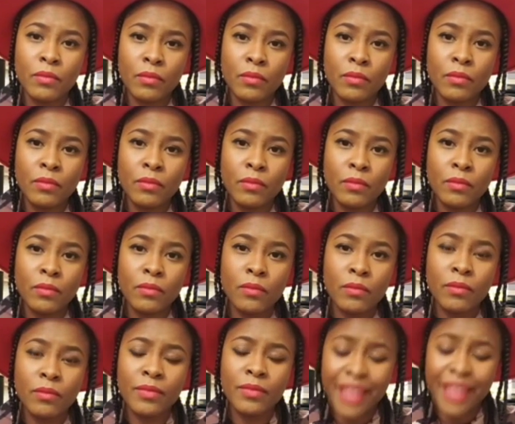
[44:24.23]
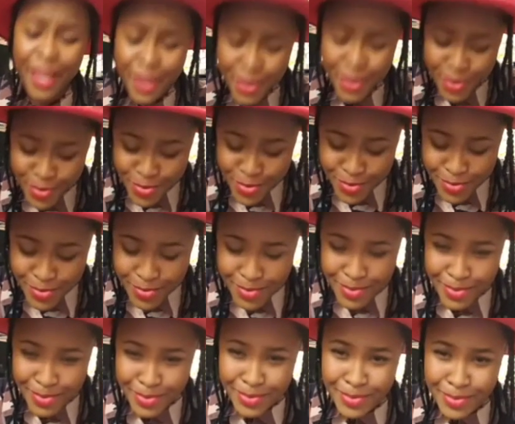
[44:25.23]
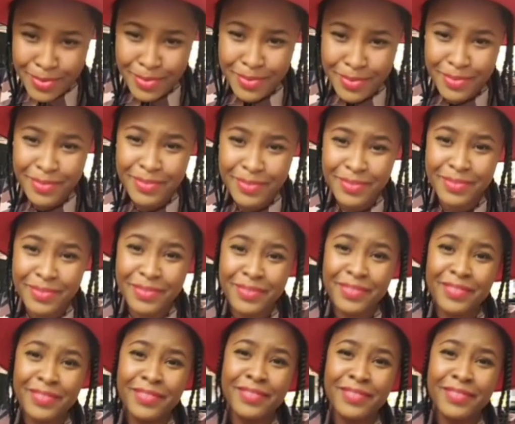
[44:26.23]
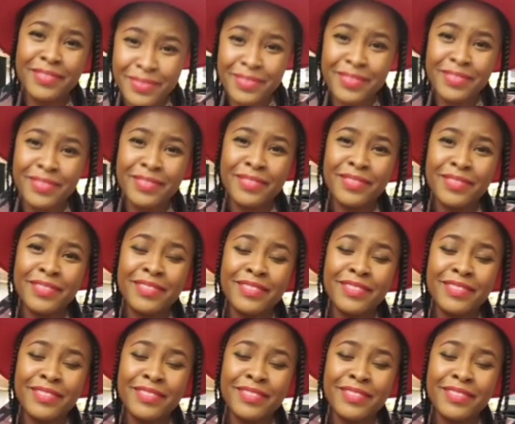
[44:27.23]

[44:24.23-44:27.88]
[no speech]